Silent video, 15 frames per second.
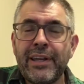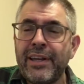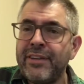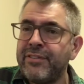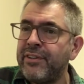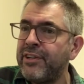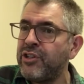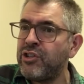is
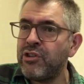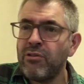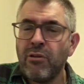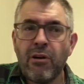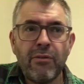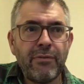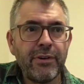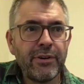an issue
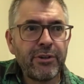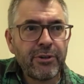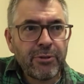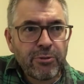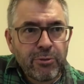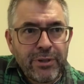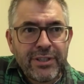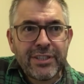of
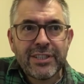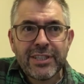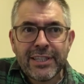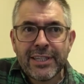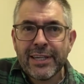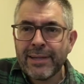increasing